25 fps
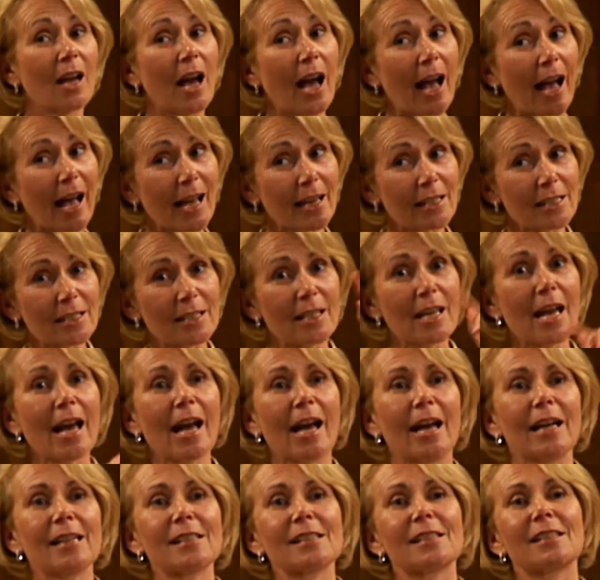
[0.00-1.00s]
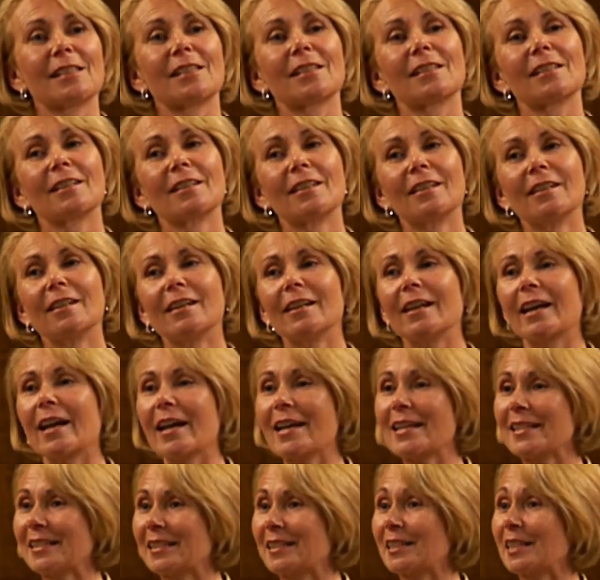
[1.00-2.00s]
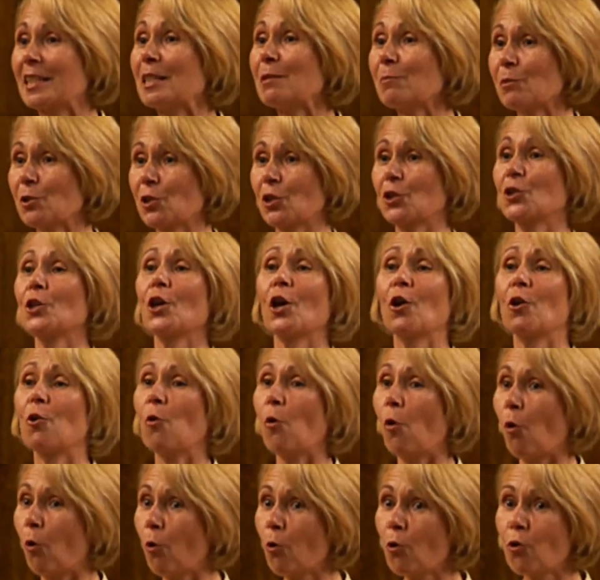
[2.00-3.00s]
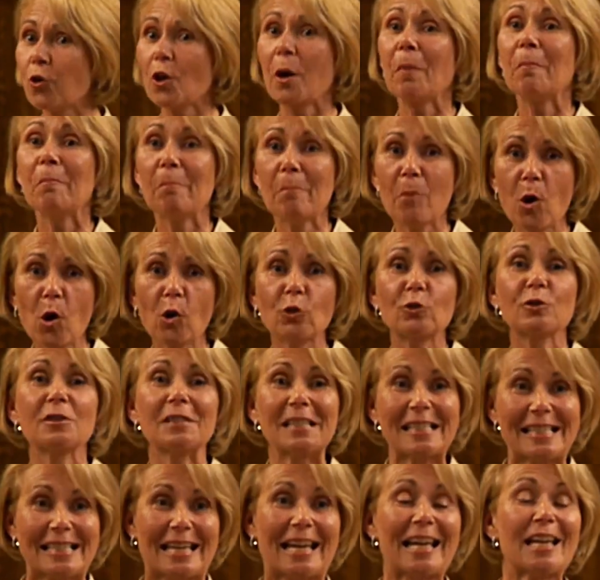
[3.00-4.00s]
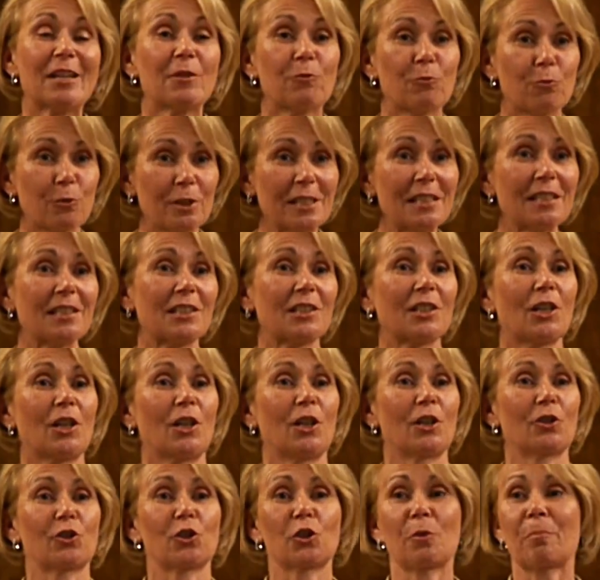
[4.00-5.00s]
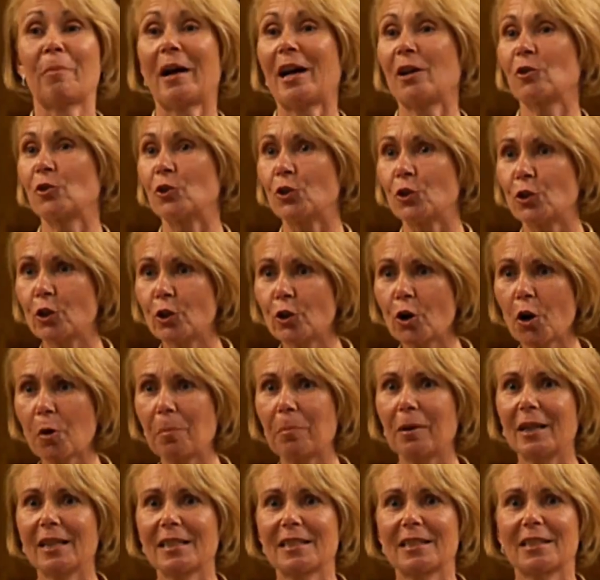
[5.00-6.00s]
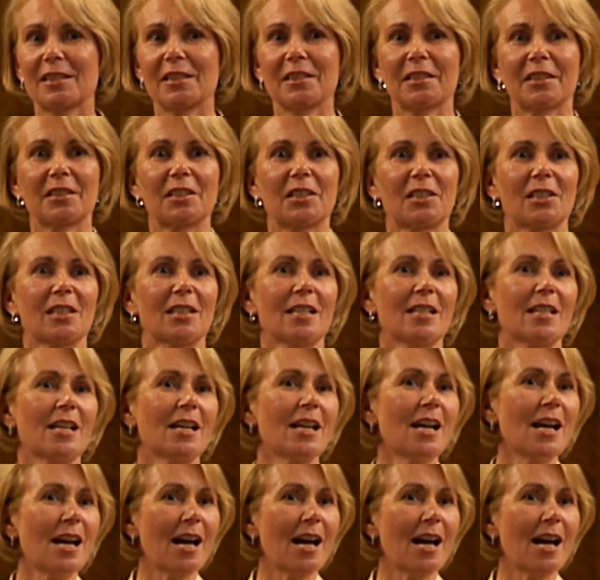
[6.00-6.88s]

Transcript: And yet, he seemed to know all the modern day research about neuroplasticity